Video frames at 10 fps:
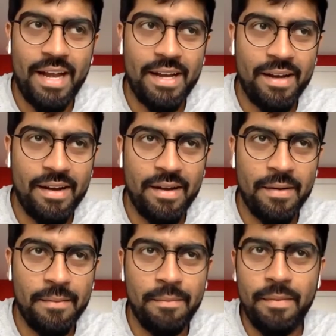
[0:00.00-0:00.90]
and
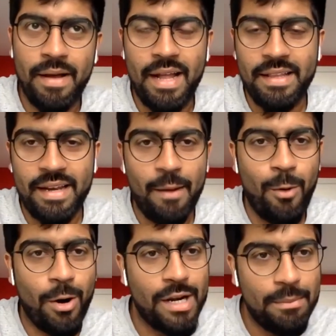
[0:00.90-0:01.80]
then
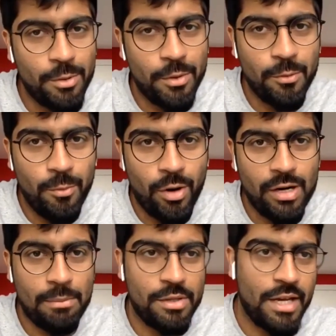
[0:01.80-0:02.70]
I walked up to
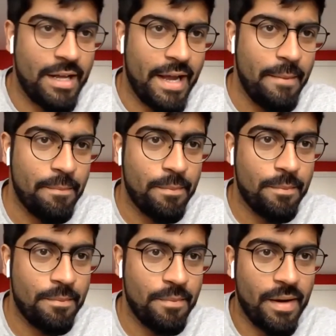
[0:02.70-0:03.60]
that guy,
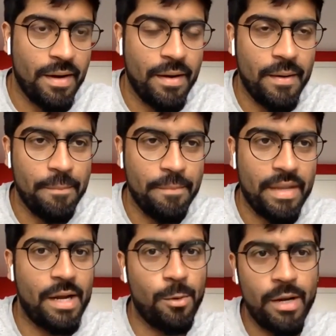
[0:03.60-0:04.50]

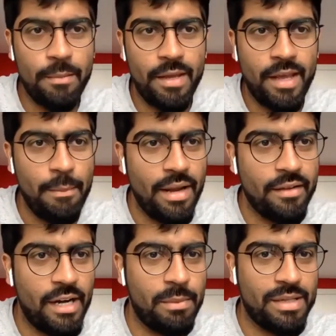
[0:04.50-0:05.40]
and I told him, "Hey
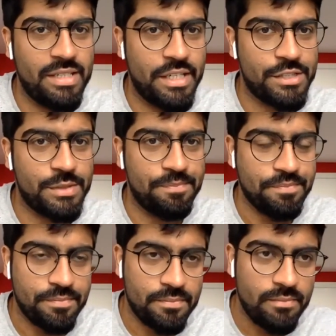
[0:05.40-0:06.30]
man, great presentation.
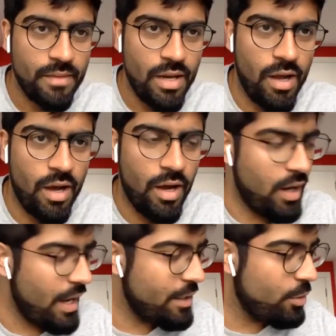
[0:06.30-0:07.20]

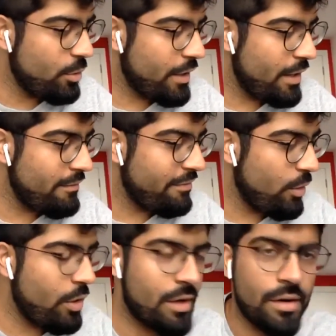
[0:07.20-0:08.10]
Are you looking
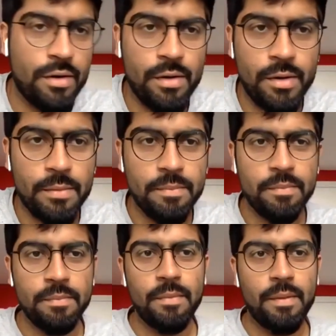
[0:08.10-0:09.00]
for a
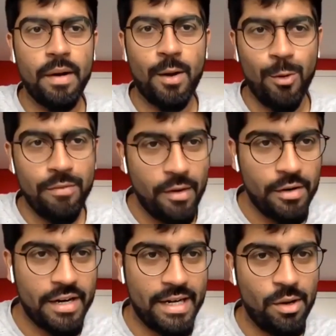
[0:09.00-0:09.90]

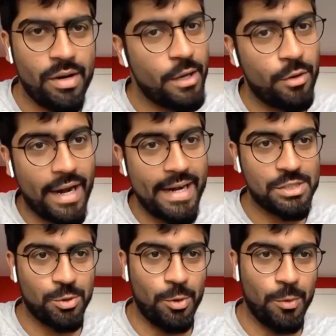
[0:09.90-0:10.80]
co-founder right now, or are you
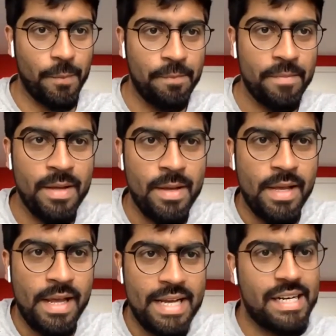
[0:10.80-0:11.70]
riding solo?"
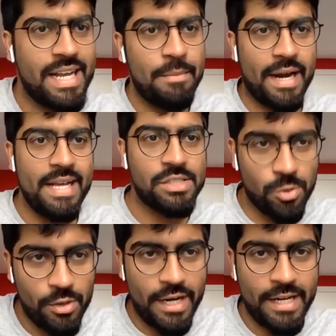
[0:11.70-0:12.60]
He said, "I'm riding
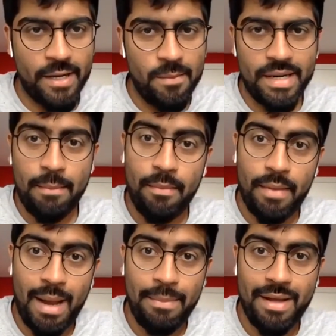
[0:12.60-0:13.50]
solo right now, but
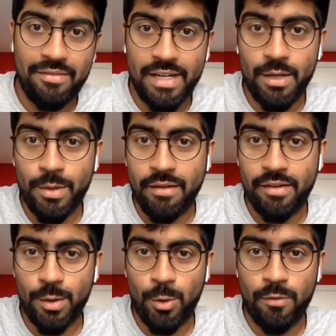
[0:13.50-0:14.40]
I'm definitely
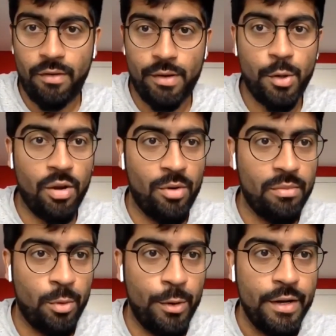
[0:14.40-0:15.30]
looking for a co-founder to
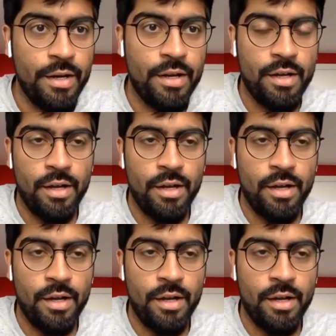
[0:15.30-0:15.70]
come on board."